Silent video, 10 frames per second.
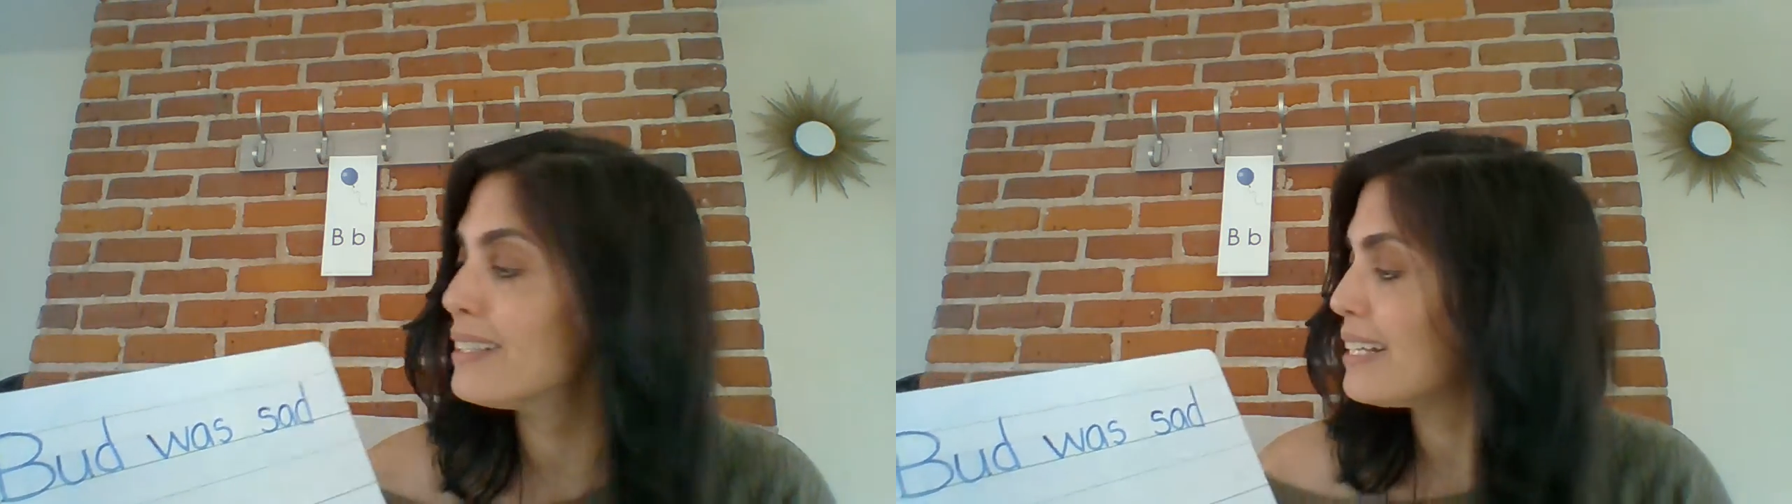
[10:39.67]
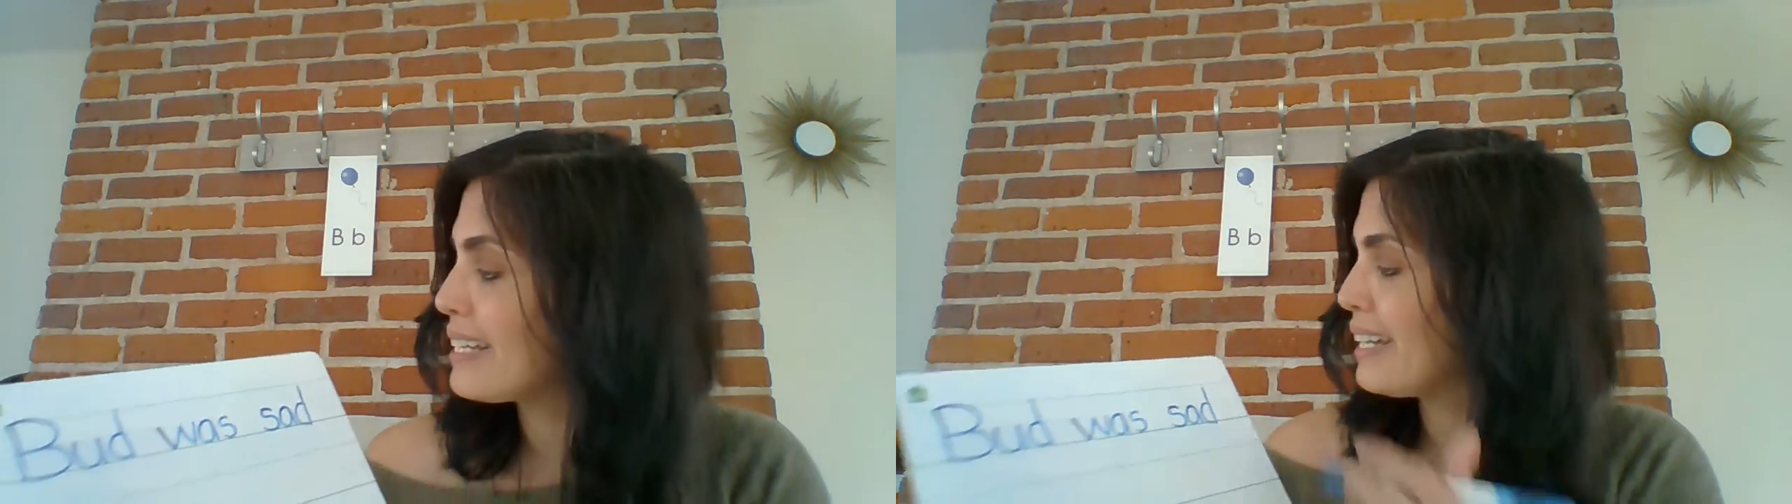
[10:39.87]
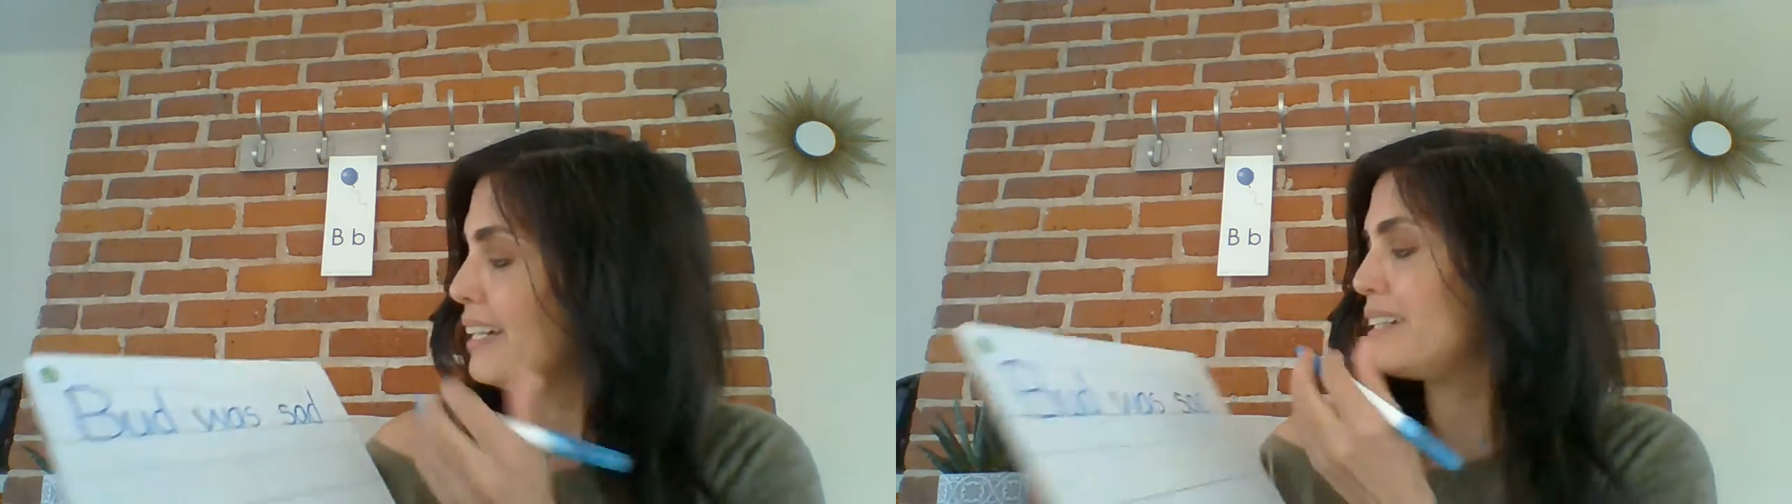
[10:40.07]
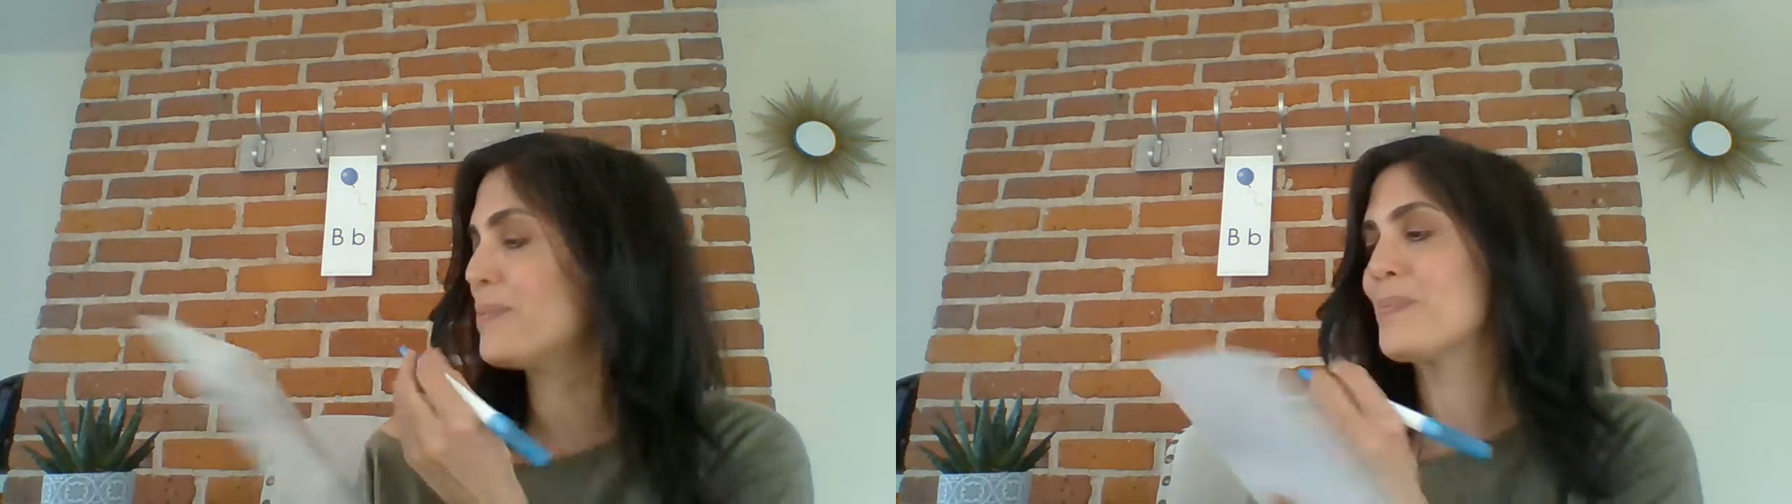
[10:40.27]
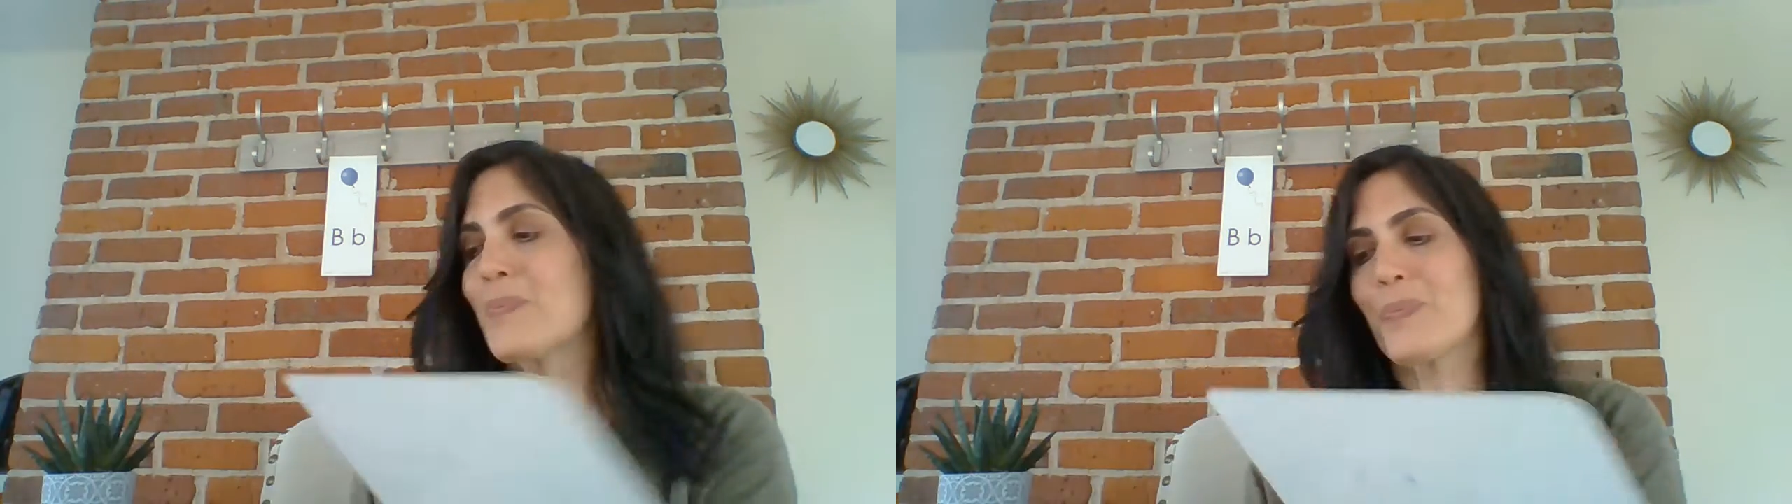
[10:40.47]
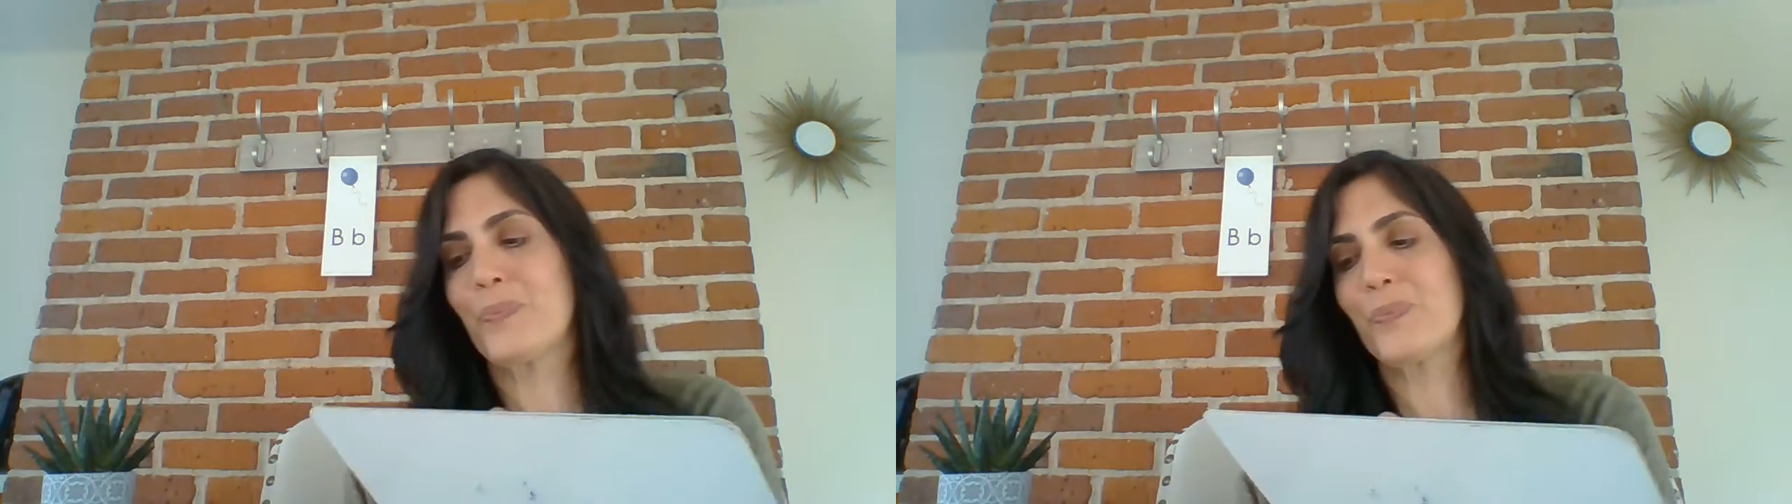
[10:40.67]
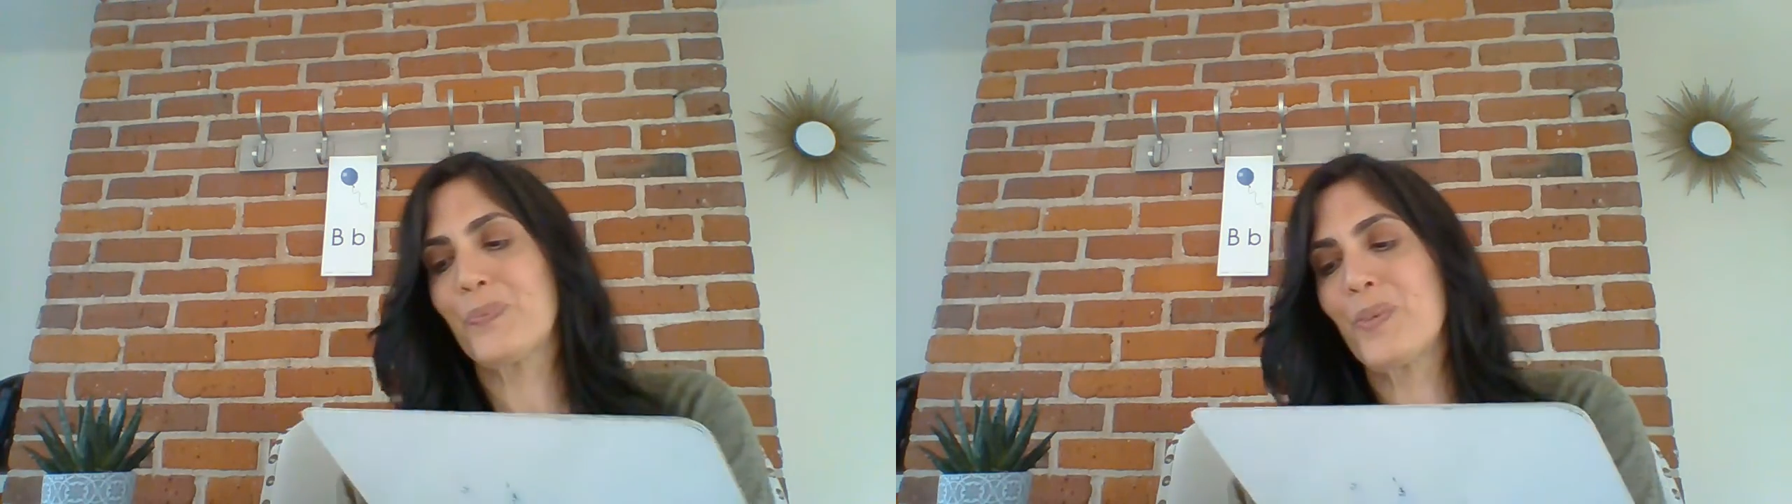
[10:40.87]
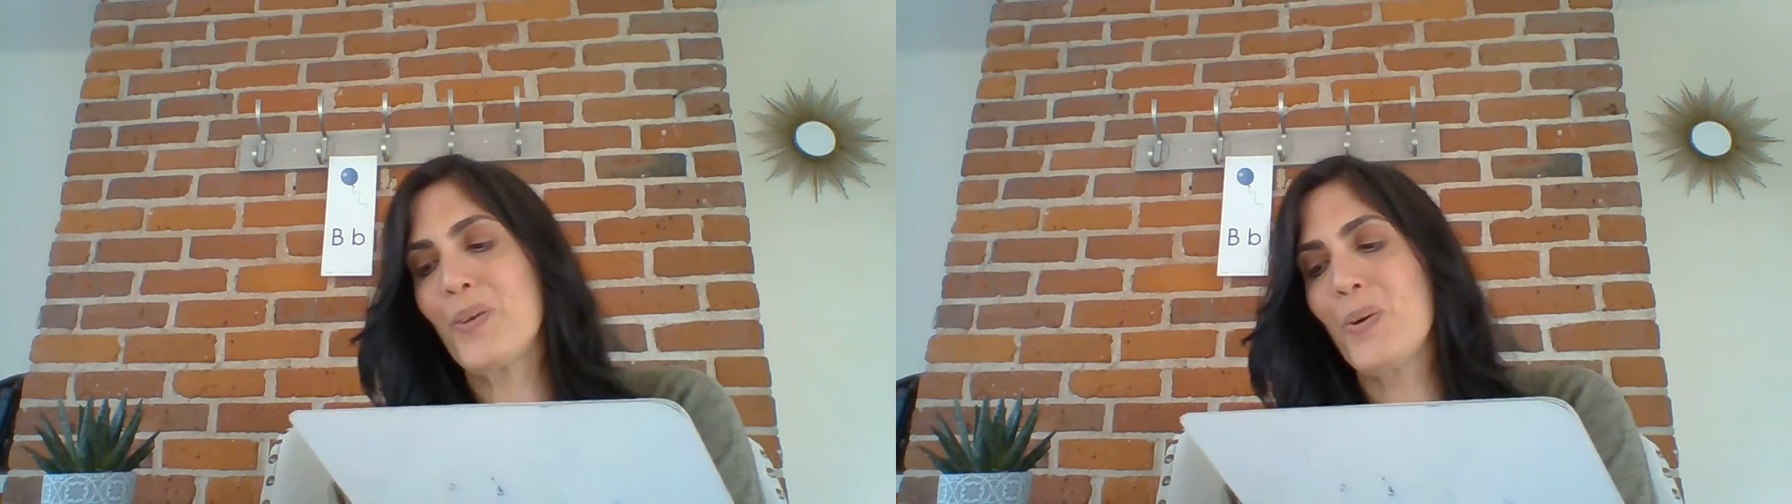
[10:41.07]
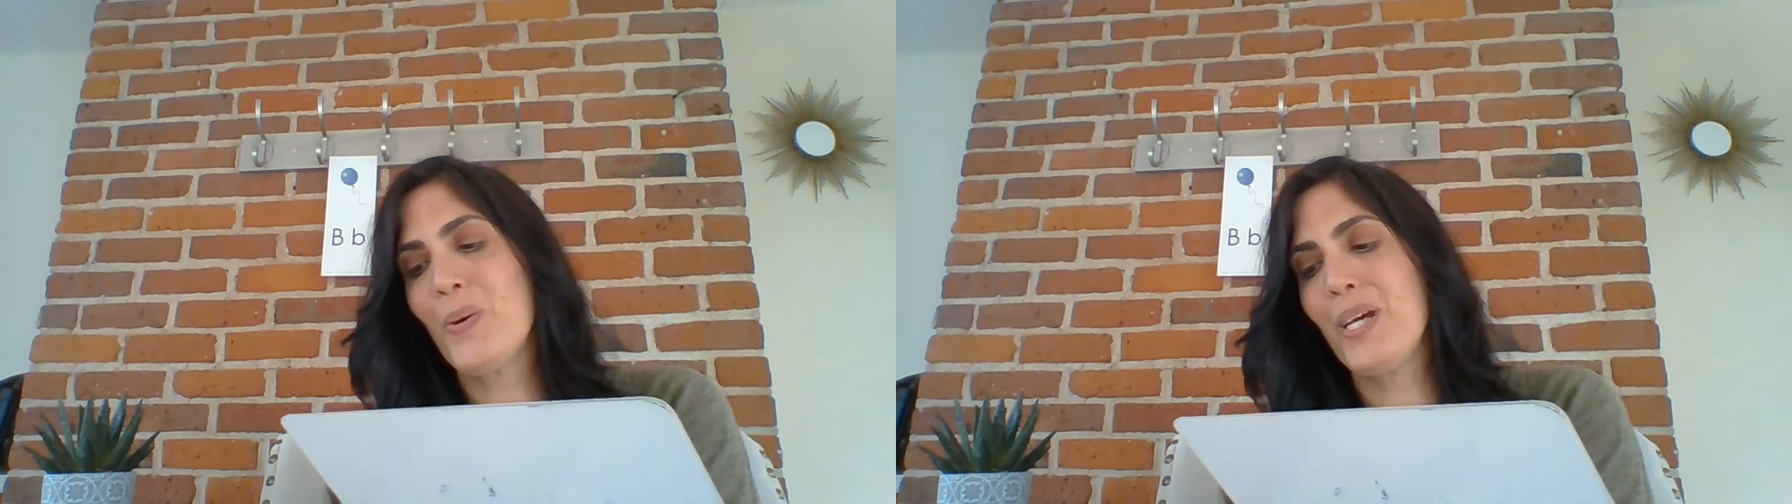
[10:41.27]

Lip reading: Yeah. Go ahead.